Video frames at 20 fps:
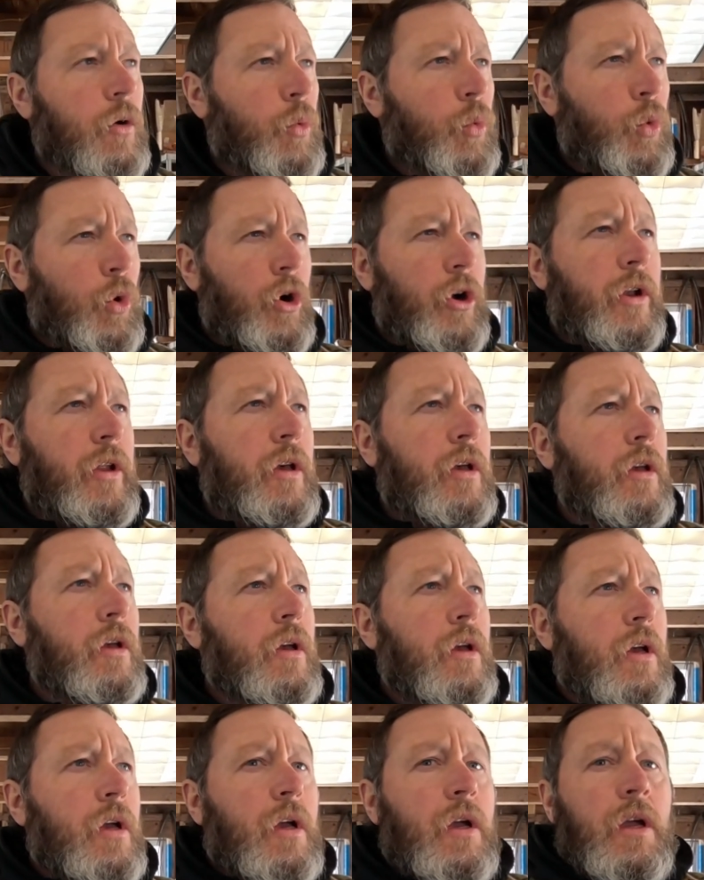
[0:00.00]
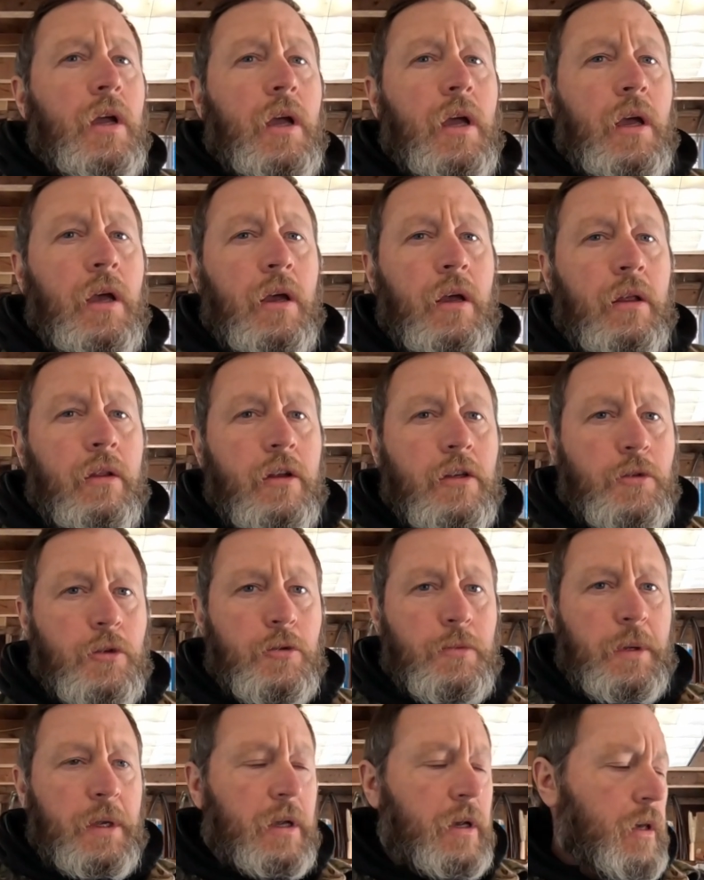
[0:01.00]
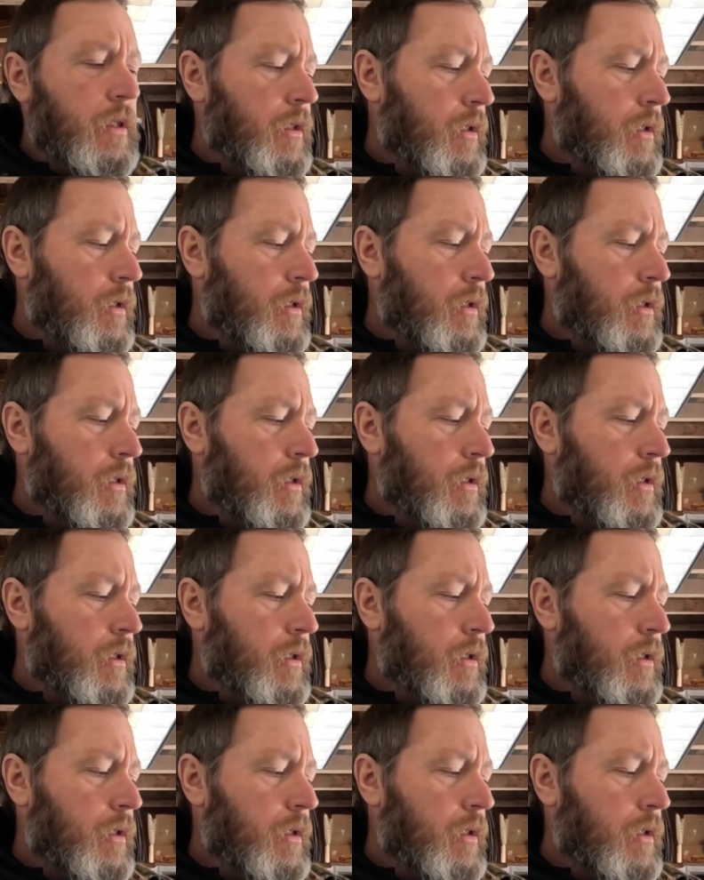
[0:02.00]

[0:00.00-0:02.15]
wood, and there's supposed to be a